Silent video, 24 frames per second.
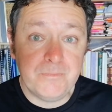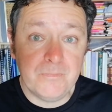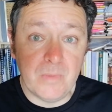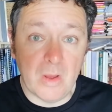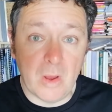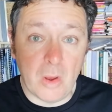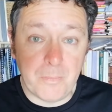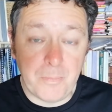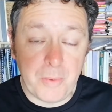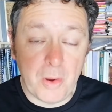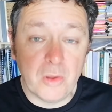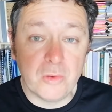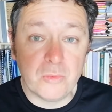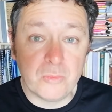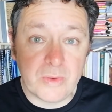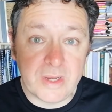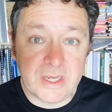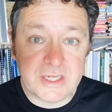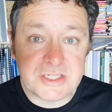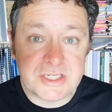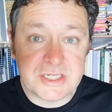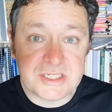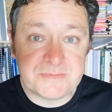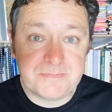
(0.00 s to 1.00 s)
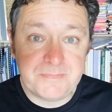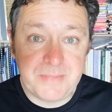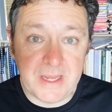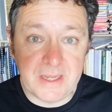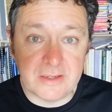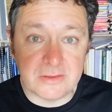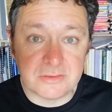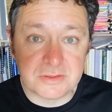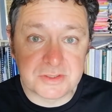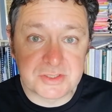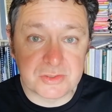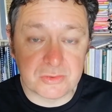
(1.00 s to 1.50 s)
upon which is
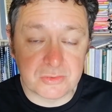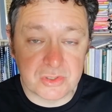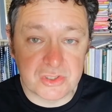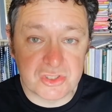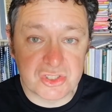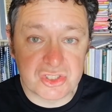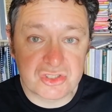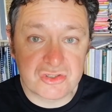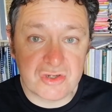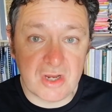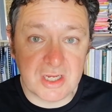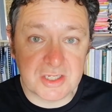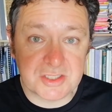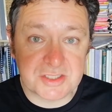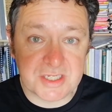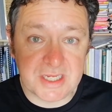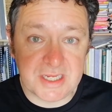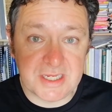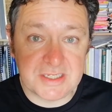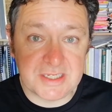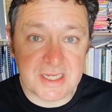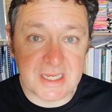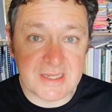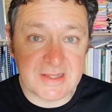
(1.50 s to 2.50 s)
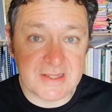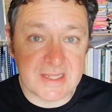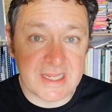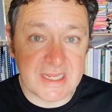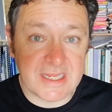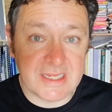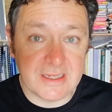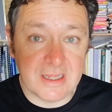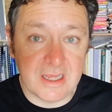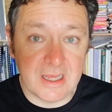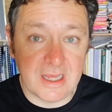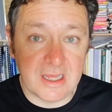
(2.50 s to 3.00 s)
built or constructed in
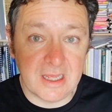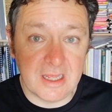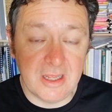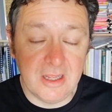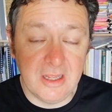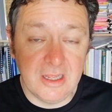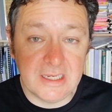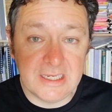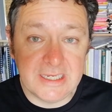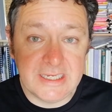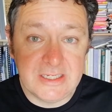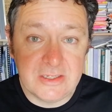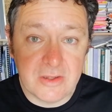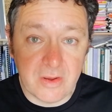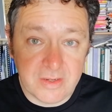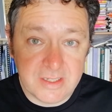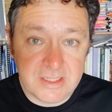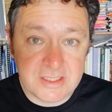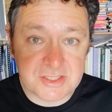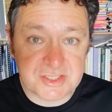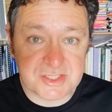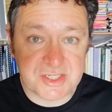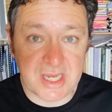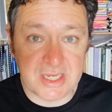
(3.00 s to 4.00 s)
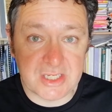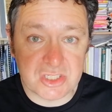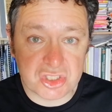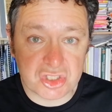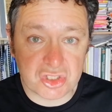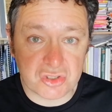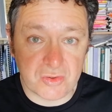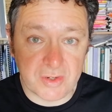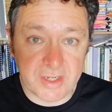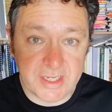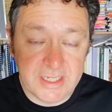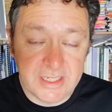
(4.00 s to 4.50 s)
the early 9th
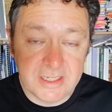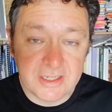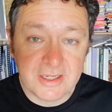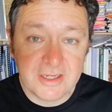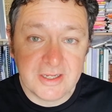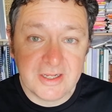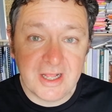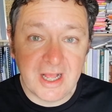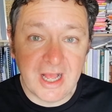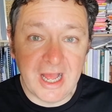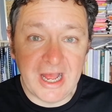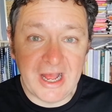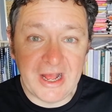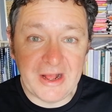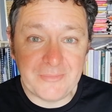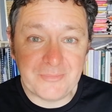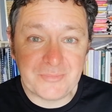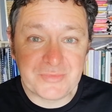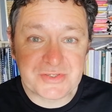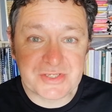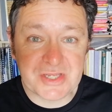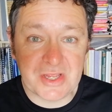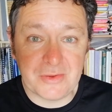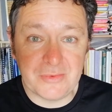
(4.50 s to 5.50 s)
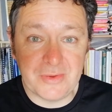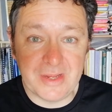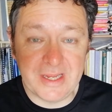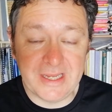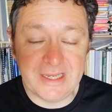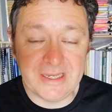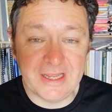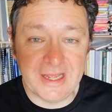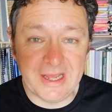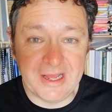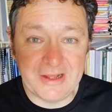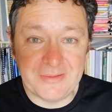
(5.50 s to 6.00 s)
century,
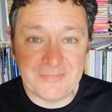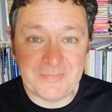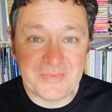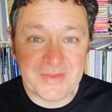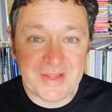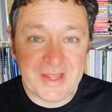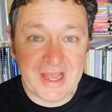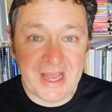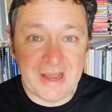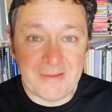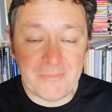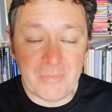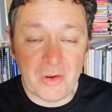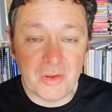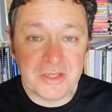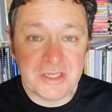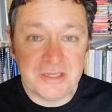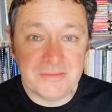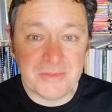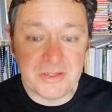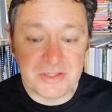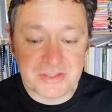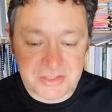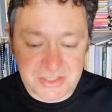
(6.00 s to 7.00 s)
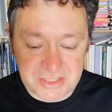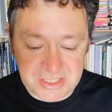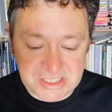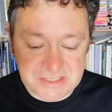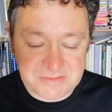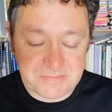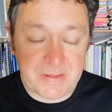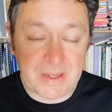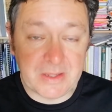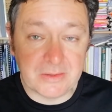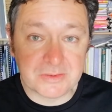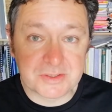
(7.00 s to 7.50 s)
a monument that is
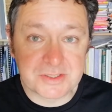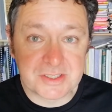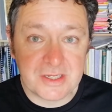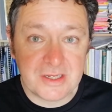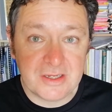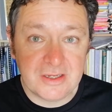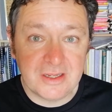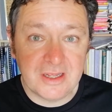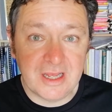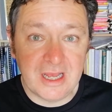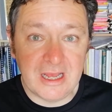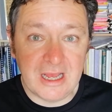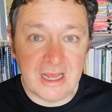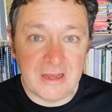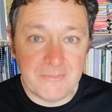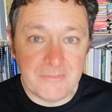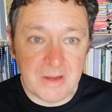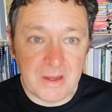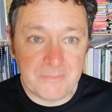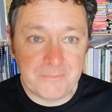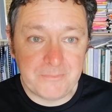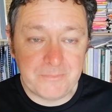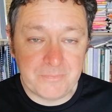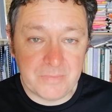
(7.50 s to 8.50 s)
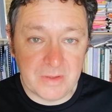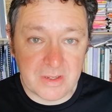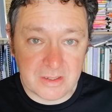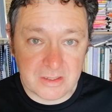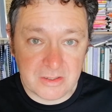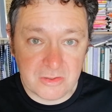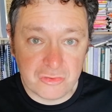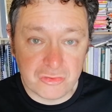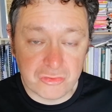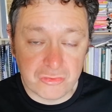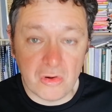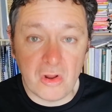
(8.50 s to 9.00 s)
built a
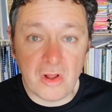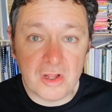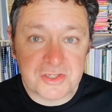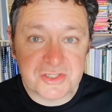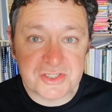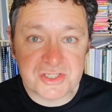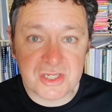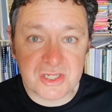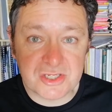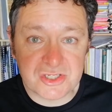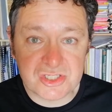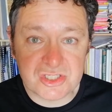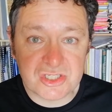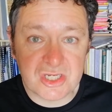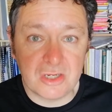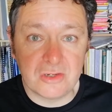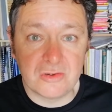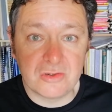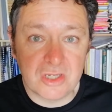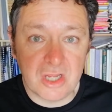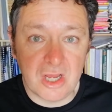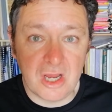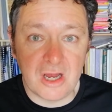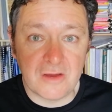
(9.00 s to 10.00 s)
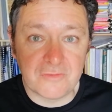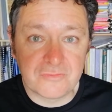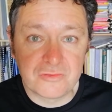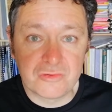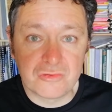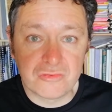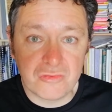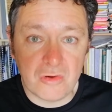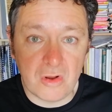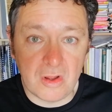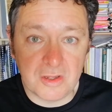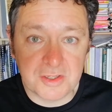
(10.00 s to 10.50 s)
cross, a stone carved
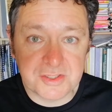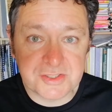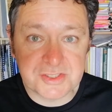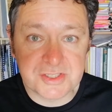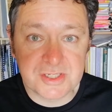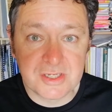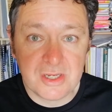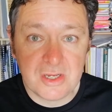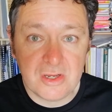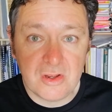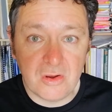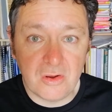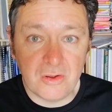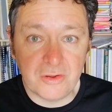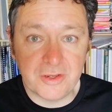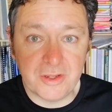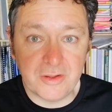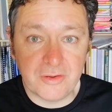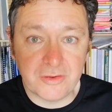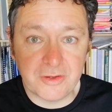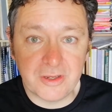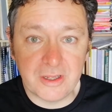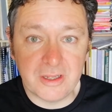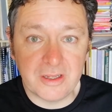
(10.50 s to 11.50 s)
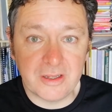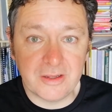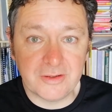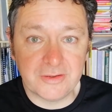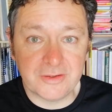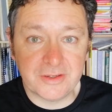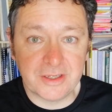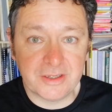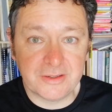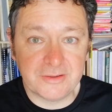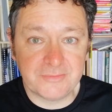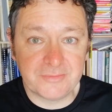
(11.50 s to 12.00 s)
cross on
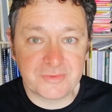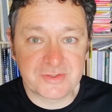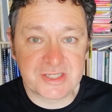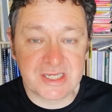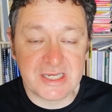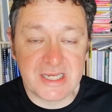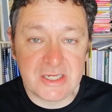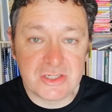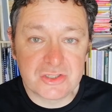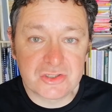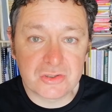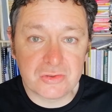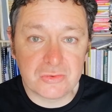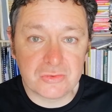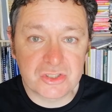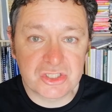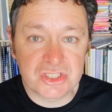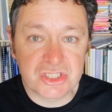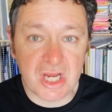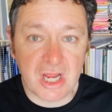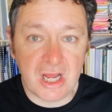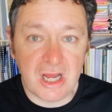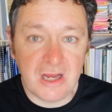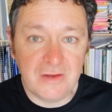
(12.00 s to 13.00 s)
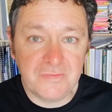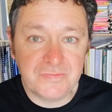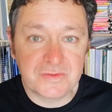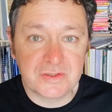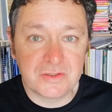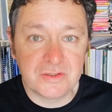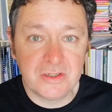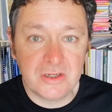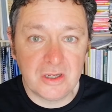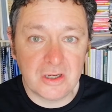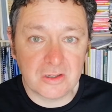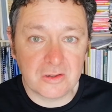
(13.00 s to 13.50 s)
a cylindrical shaft,
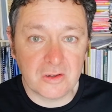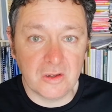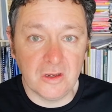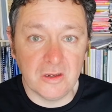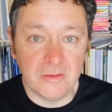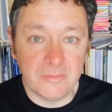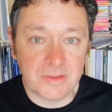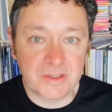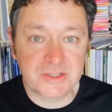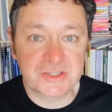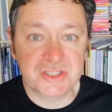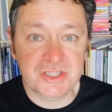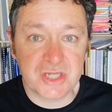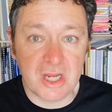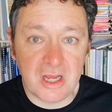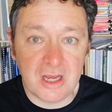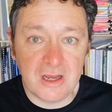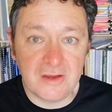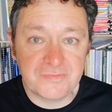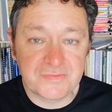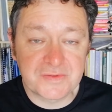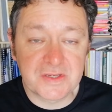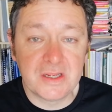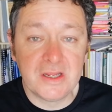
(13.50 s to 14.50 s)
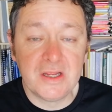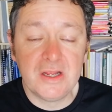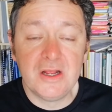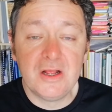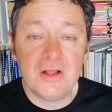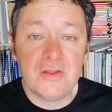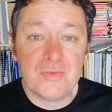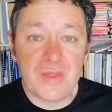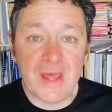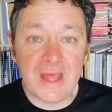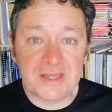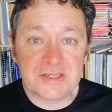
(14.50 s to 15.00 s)
a columnar shaft
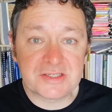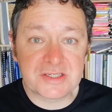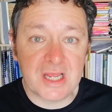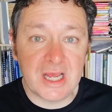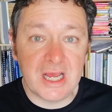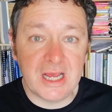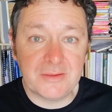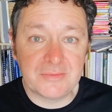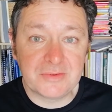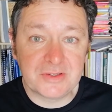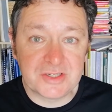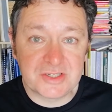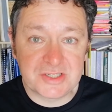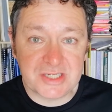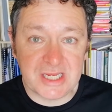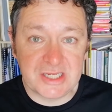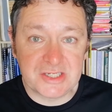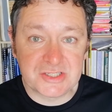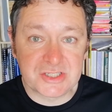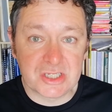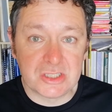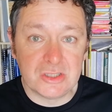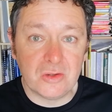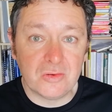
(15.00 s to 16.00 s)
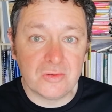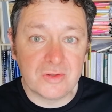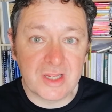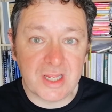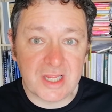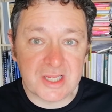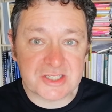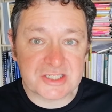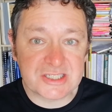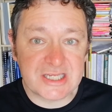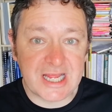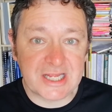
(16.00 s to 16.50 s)
that contains the
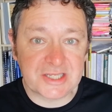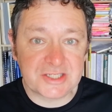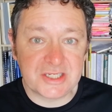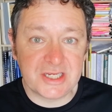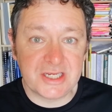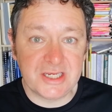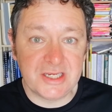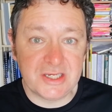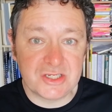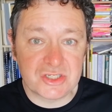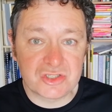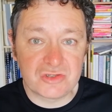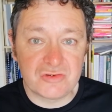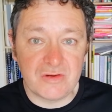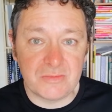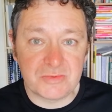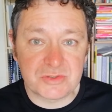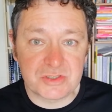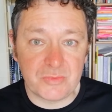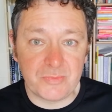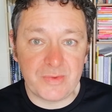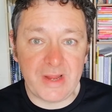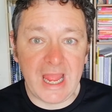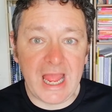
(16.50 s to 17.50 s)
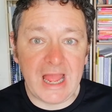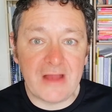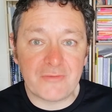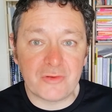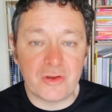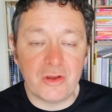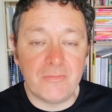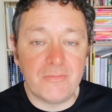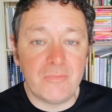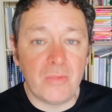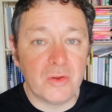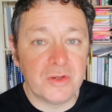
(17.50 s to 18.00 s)
longest Latin inscription we have on
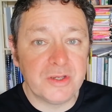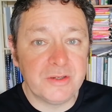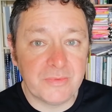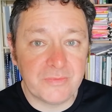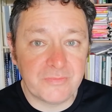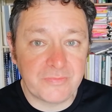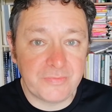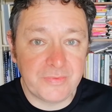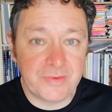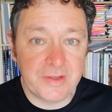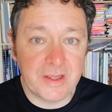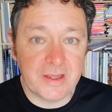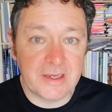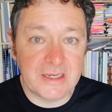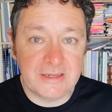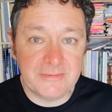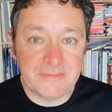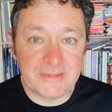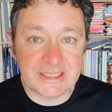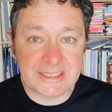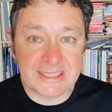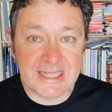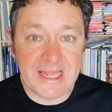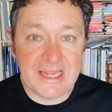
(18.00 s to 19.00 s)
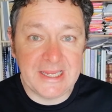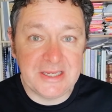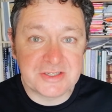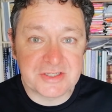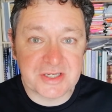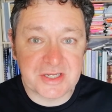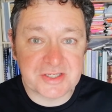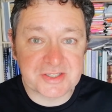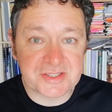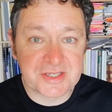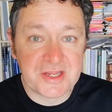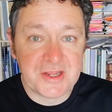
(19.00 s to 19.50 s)
a monument from the early Middle
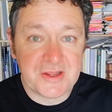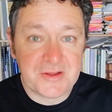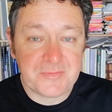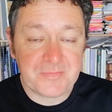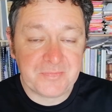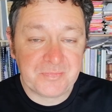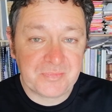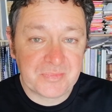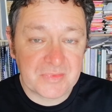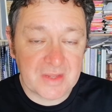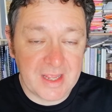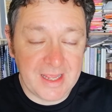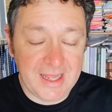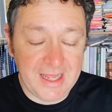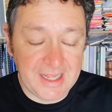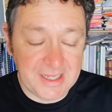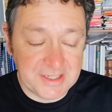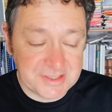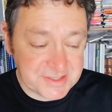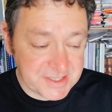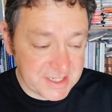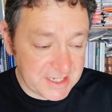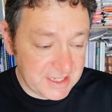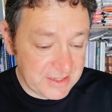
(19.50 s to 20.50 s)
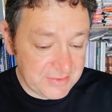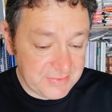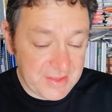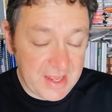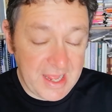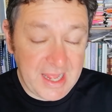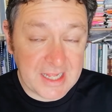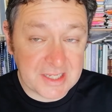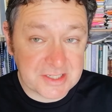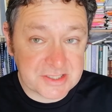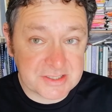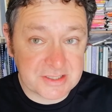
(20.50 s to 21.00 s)
Ages. And
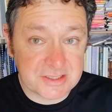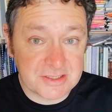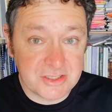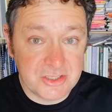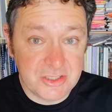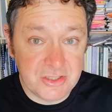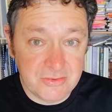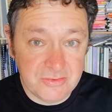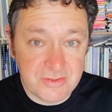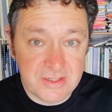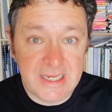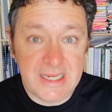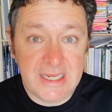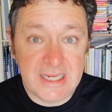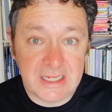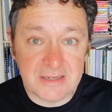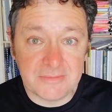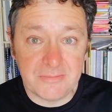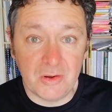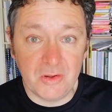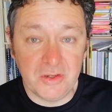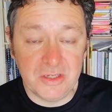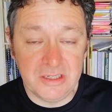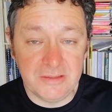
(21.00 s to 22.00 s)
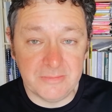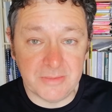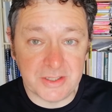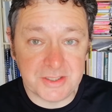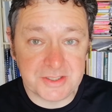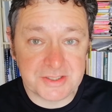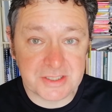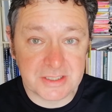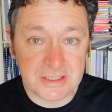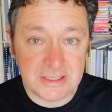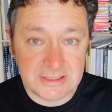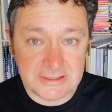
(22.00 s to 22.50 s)
that unique
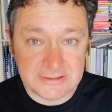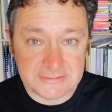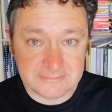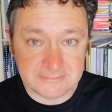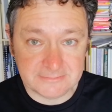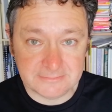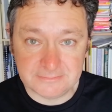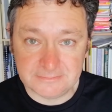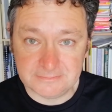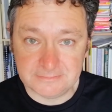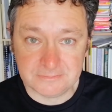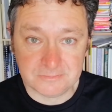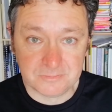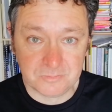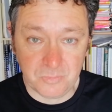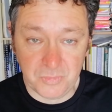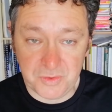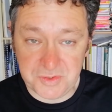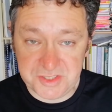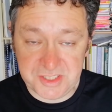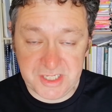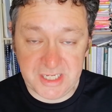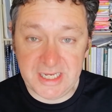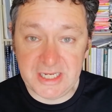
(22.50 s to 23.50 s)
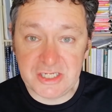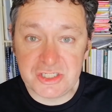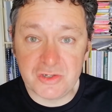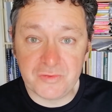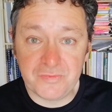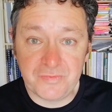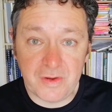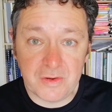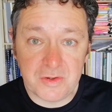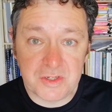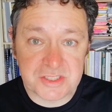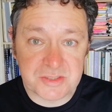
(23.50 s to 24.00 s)
monument was the initial
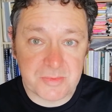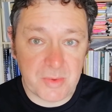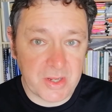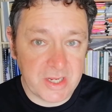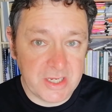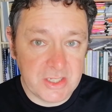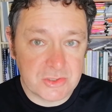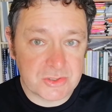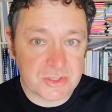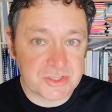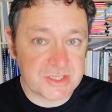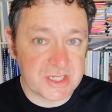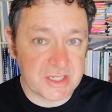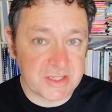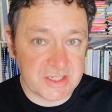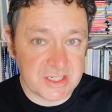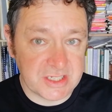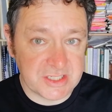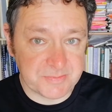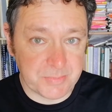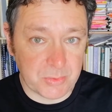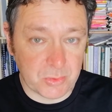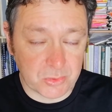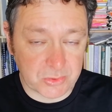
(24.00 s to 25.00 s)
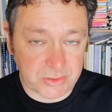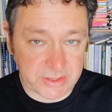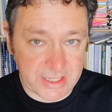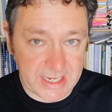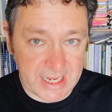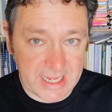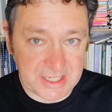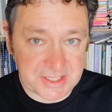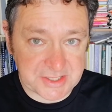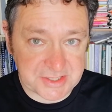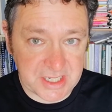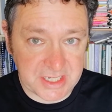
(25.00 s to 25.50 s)
focus of my interest in these
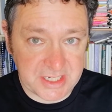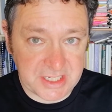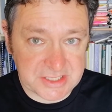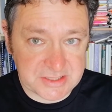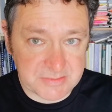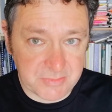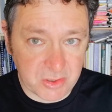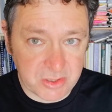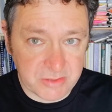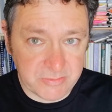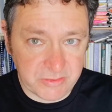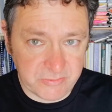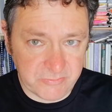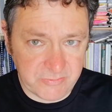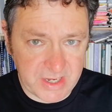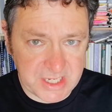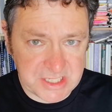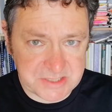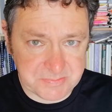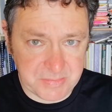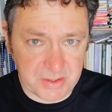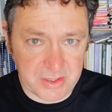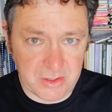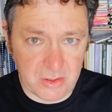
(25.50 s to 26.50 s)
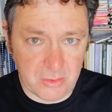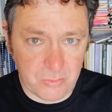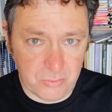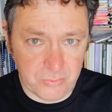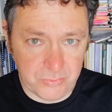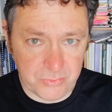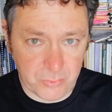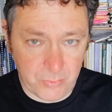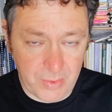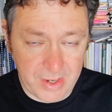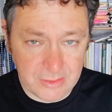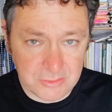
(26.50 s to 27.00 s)
borderlands. And it's a monument raised by a
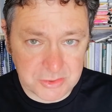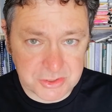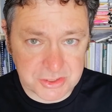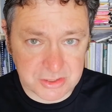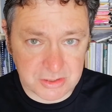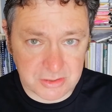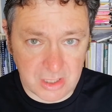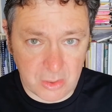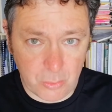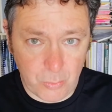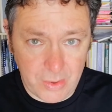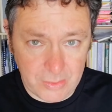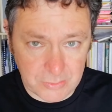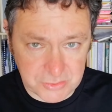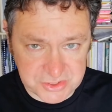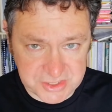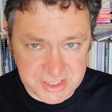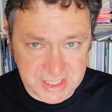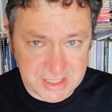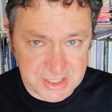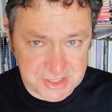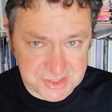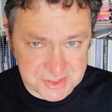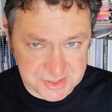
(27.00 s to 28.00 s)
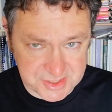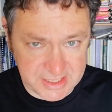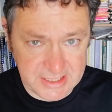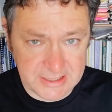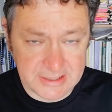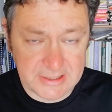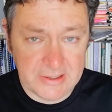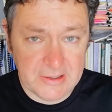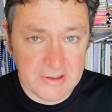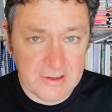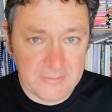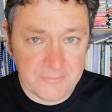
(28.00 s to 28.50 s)
Welsh dynasty,
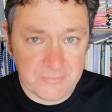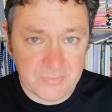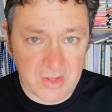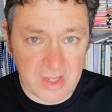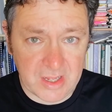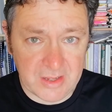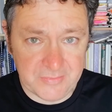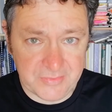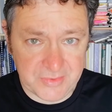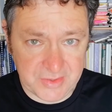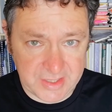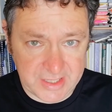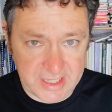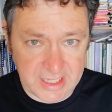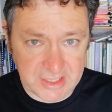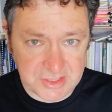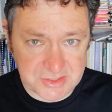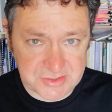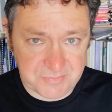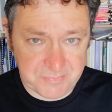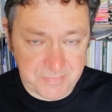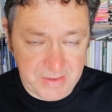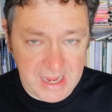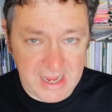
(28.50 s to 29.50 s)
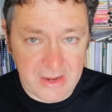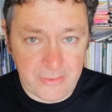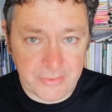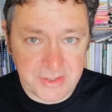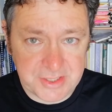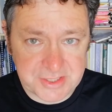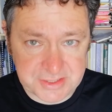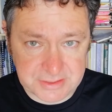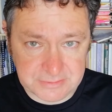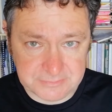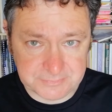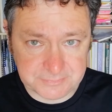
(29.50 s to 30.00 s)
the kings of
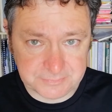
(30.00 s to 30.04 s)
Powys,